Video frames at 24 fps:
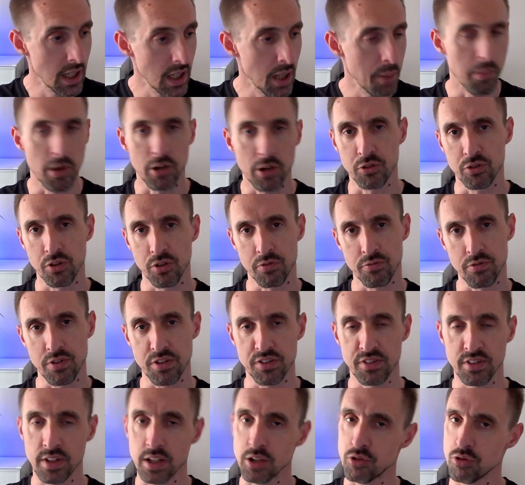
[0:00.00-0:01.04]
Microsoft
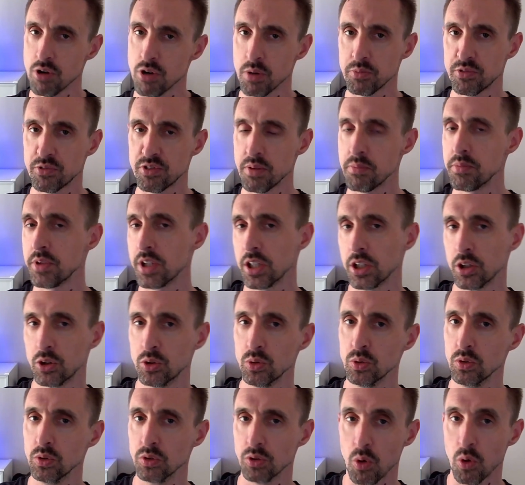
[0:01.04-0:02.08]
recently dropped something
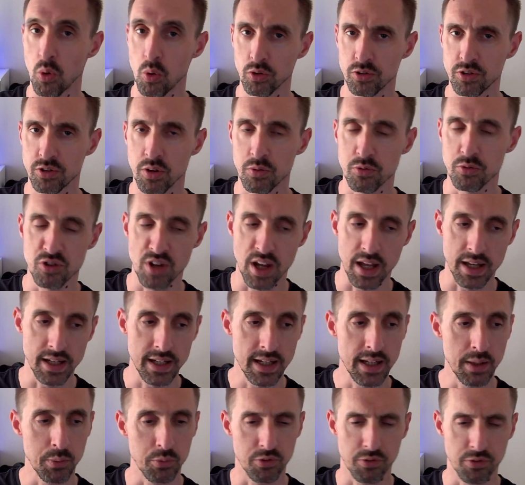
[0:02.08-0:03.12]
called
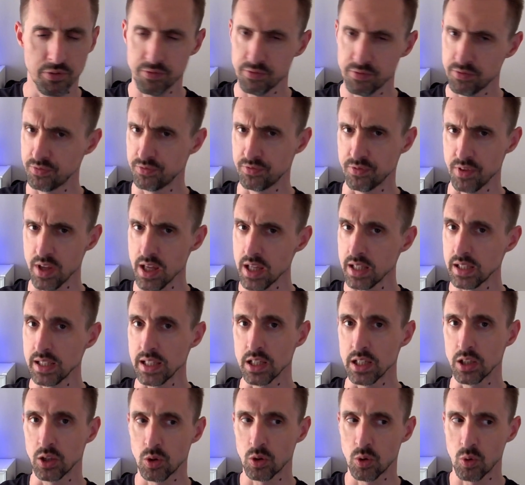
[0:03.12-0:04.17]
AutoGen. It was
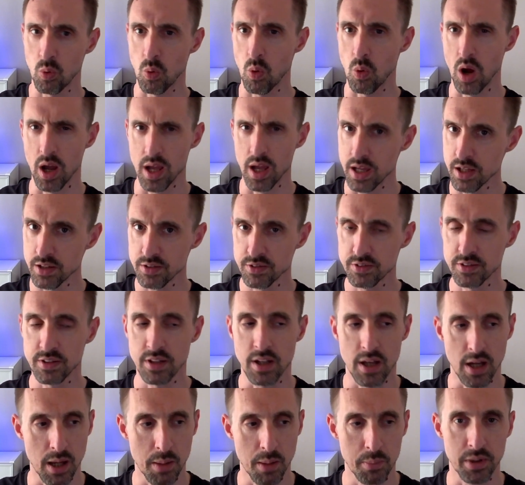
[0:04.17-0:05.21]
fairly quiet,
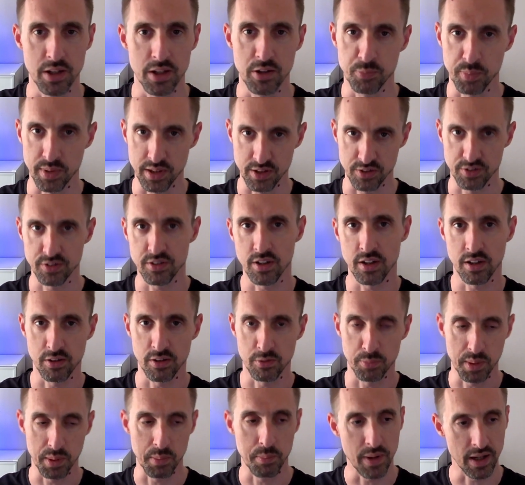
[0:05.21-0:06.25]
but it's been started to
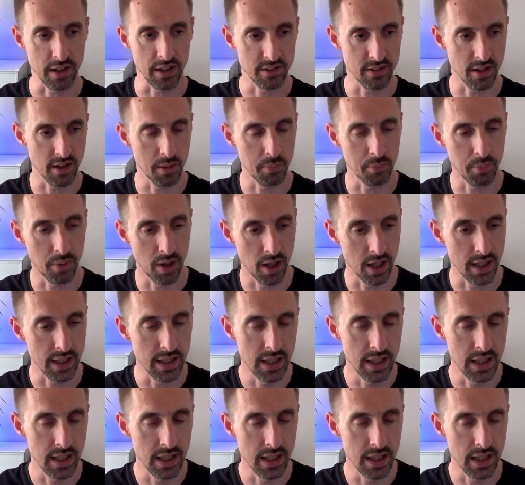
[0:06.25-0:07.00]
be picked up by